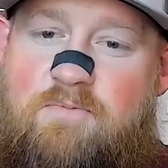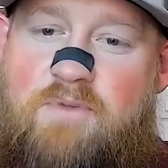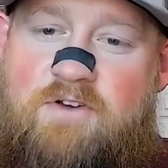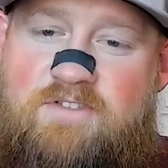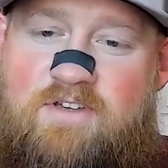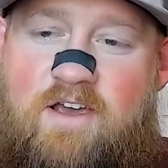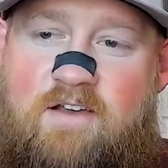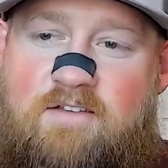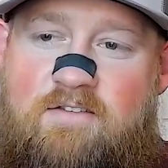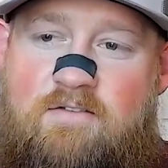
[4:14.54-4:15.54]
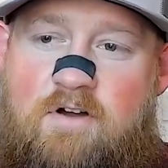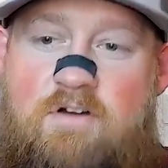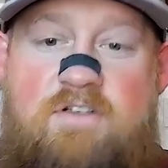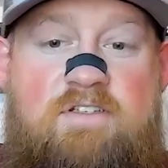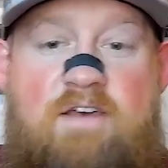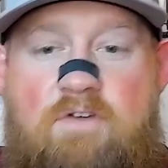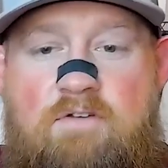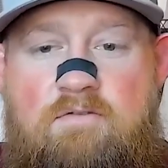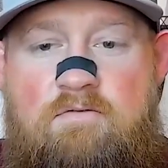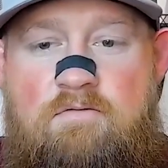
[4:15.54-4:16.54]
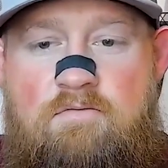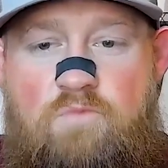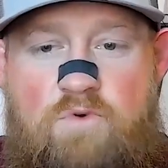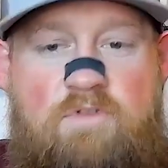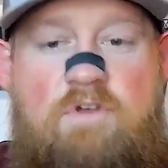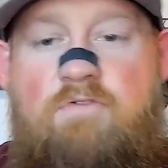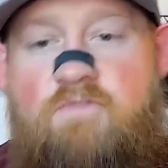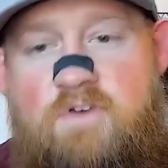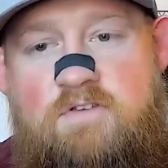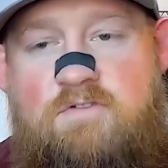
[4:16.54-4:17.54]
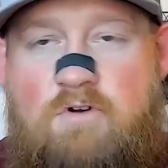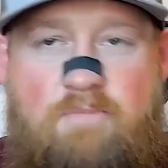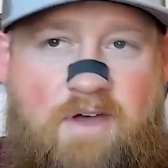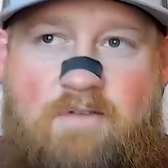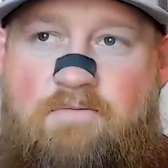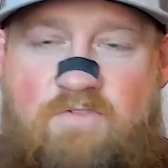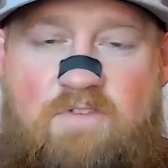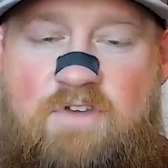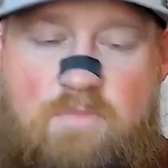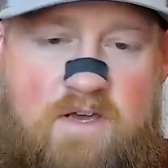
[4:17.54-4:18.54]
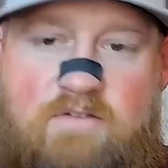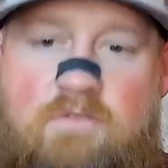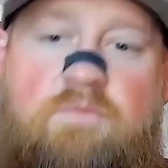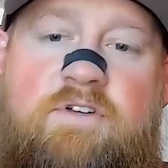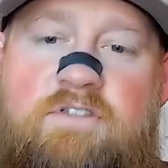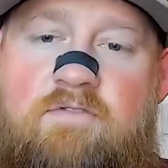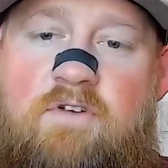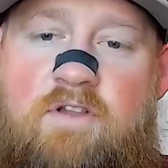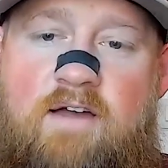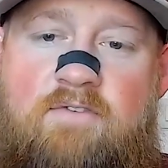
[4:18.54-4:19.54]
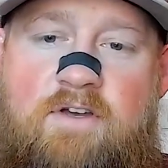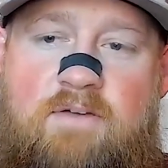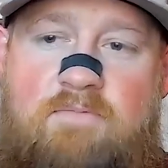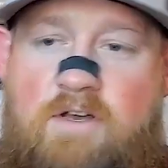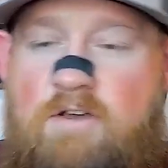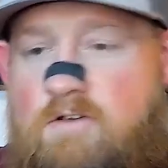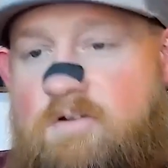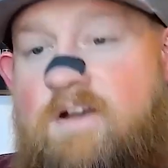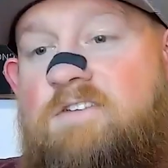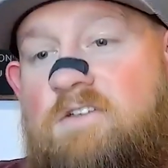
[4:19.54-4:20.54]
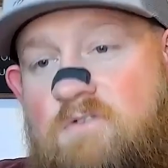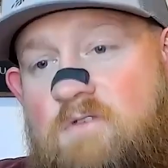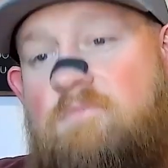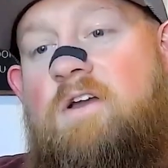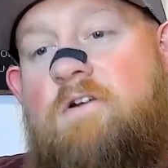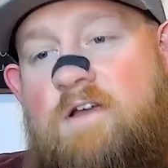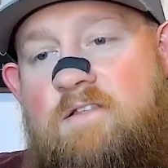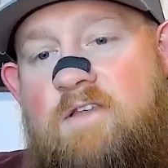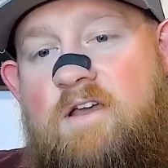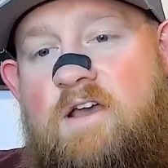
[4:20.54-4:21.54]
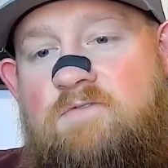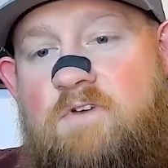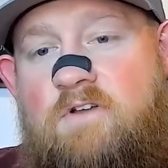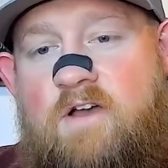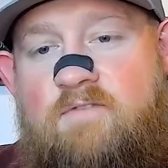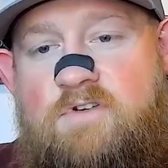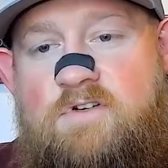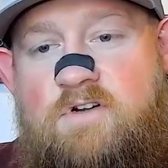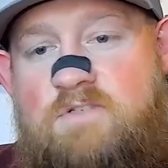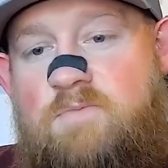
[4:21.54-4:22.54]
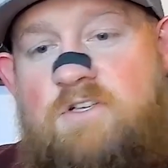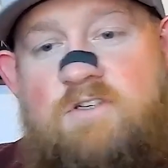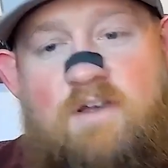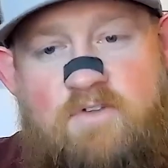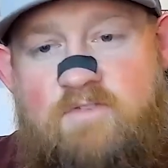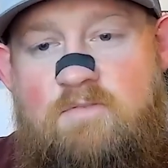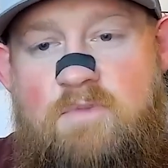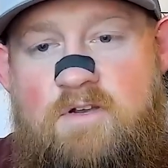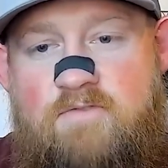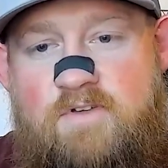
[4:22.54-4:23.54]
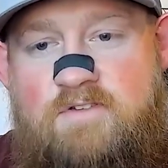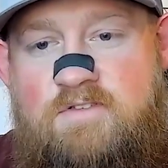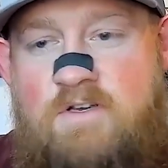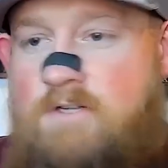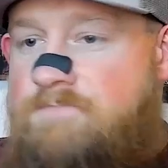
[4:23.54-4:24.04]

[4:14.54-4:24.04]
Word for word: in post tax, earn seven with no fees or about 50 basis points over a lifetime. You're actually mm-hmm. doing better in the cash value life insurance, plus you have living benefits.